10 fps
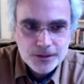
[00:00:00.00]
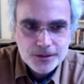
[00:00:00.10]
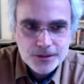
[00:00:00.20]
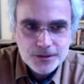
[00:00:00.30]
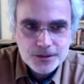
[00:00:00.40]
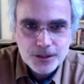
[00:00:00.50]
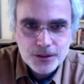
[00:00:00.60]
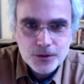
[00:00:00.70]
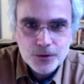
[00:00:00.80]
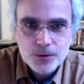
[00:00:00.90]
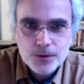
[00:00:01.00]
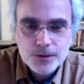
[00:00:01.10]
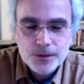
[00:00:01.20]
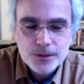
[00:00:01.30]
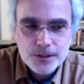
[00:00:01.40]
So
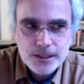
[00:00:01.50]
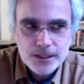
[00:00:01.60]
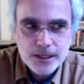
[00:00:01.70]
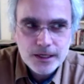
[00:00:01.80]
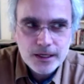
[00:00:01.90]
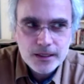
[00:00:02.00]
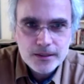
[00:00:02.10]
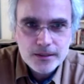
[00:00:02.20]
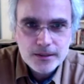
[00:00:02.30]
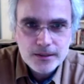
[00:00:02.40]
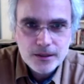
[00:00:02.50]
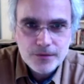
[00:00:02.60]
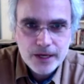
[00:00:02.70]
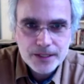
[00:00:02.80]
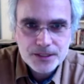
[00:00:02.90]
the, if
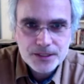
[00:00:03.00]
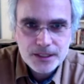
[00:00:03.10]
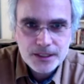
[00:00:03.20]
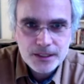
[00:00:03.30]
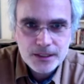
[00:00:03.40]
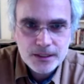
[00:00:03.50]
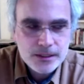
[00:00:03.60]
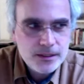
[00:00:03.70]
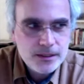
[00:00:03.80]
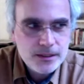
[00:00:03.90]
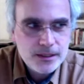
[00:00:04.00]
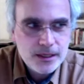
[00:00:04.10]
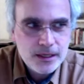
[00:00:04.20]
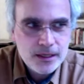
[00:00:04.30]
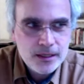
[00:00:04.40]
I see
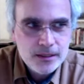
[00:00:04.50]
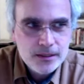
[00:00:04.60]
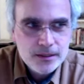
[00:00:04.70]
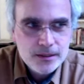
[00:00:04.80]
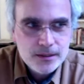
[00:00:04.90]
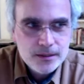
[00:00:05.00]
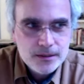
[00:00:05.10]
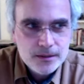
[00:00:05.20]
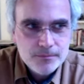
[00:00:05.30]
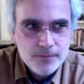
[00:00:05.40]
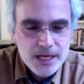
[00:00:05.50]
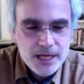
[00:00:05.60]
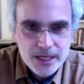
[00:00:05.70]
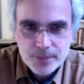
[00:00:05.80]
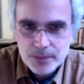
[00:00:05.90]

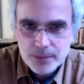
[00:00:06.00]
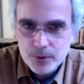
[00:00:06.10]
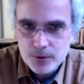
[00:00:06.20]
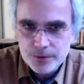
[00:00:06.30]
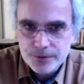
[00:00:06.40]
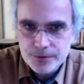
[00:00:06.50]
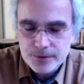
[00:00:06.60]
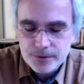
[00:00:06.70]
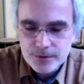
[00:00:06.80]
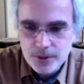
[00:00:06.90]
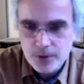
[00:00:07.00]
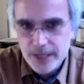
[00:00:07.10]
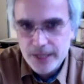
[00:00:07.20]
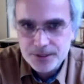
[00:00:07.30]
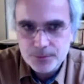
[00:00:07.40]
many people going
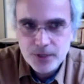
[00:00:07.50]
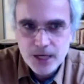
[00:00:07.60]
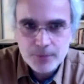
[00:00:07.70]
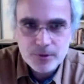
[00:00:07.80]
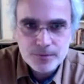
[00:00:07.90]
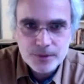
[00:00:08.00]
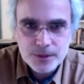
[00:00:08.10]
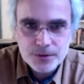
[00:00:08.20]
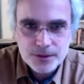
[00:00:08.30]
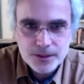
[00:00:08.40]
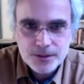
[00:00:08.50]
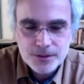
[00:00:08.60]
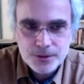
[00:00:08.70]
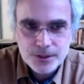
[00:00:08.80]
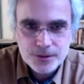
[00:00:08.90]
at some problem,
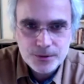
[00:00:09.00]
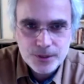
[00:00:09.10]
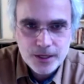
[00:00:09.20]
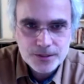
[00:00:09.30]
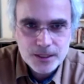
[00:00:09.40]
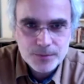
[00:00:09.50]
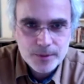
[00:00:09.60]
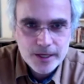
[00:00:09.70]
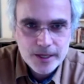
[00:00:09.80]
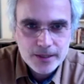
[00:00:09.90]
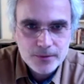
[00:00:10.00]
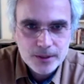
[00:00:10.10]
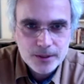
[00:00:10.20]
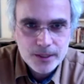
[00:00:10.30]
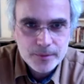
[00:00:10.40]
two thoughts come to my head. One
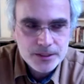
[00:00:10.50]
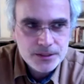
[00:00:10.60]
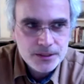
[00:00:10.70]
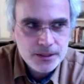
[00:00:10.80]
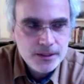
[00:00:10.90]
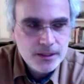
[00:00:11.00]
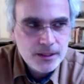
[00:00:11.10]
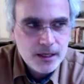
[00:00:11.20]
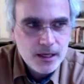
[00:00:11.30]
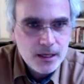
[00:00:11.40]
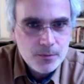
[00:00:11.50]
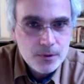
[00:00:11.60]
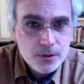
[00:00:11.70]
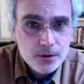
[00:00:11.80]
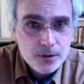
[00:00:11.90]
of them is,
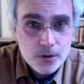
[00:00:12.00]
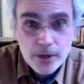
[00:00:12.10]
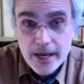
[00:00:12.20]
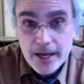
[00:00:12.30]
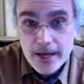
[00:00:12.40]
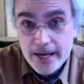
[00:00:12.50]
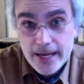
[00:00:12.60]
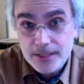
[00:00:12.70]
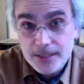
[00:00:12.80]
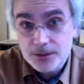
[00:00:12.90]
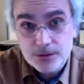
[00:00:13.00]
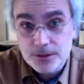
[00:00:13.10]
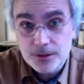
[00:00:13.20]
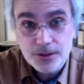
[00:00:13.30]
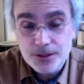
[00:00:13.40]
okay, I guess
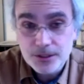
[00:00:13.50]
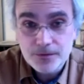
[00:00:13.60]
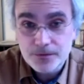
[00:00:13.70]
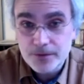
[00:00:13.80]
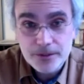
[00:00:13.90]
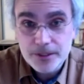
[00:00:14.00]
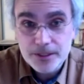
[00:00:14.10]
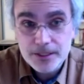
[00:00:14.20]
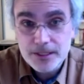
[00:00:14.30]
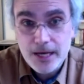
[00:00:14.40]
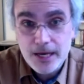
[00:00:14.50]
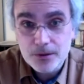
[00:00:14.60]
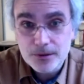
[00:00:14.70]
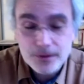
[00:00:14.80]
they're going to start figuring things out.